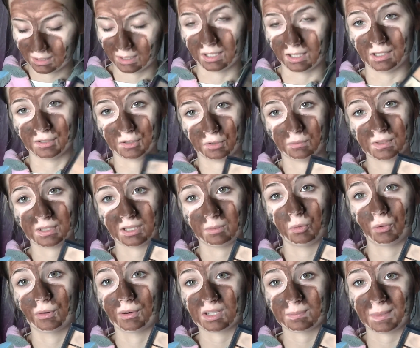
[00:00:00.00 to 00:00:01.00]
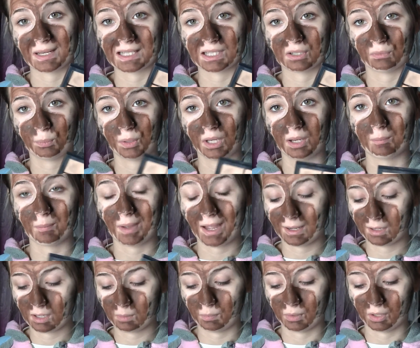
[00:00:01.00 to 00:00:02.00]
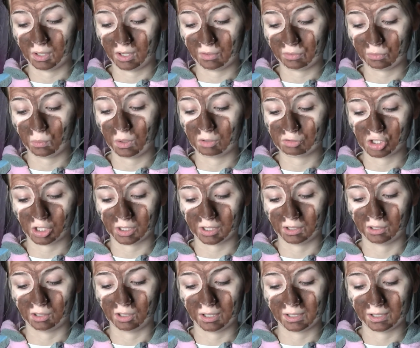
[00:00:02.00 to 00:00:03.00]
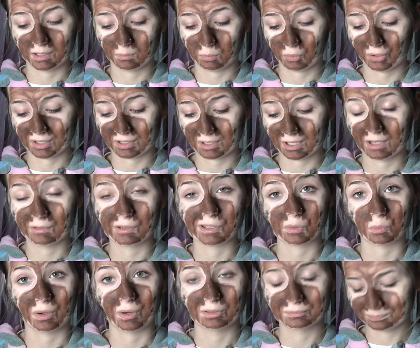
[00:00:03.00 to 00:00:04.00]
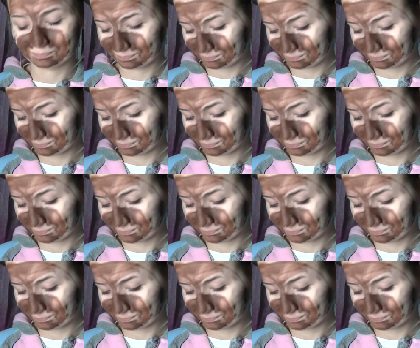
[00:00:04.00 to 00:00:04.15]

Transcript: It is obviously more expensive being MAC, but I thought I'd chuck in a high end around there as well.